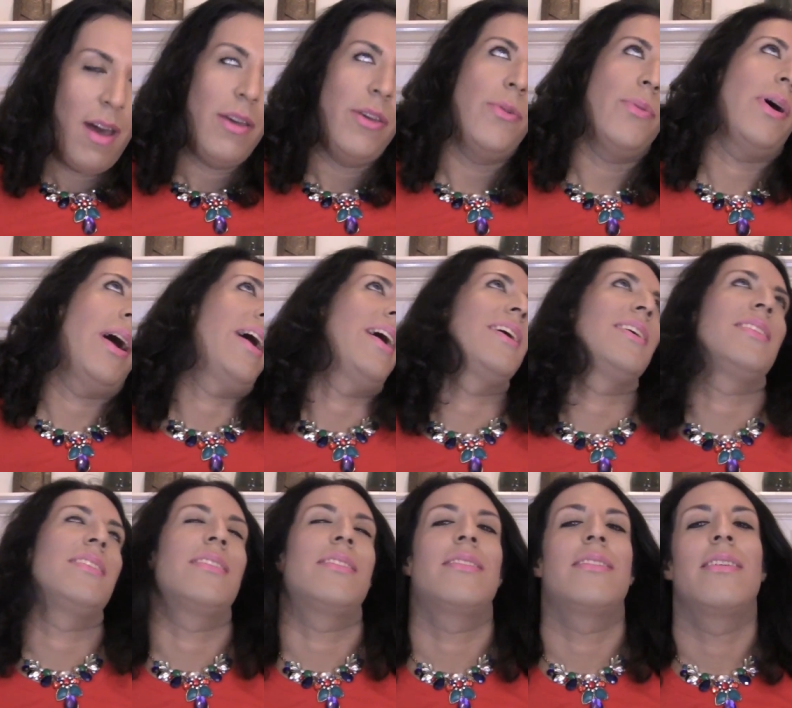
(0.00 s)
You
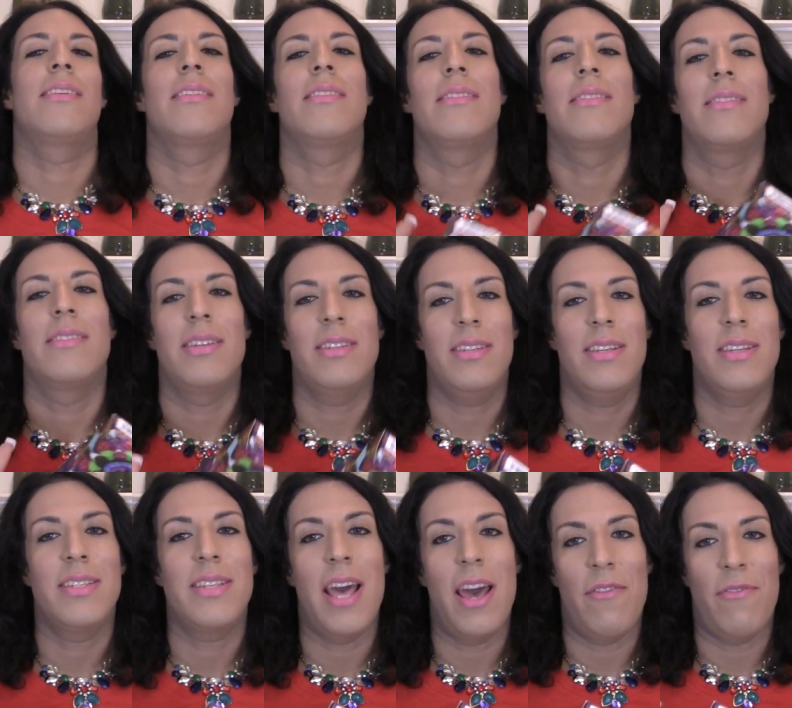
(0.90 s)
guys, this
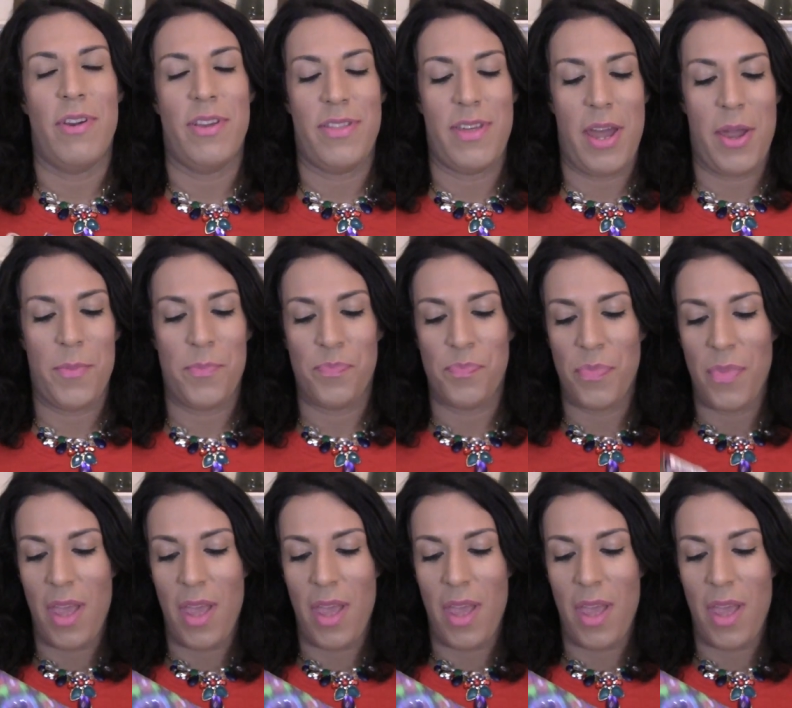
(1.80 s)
is everything.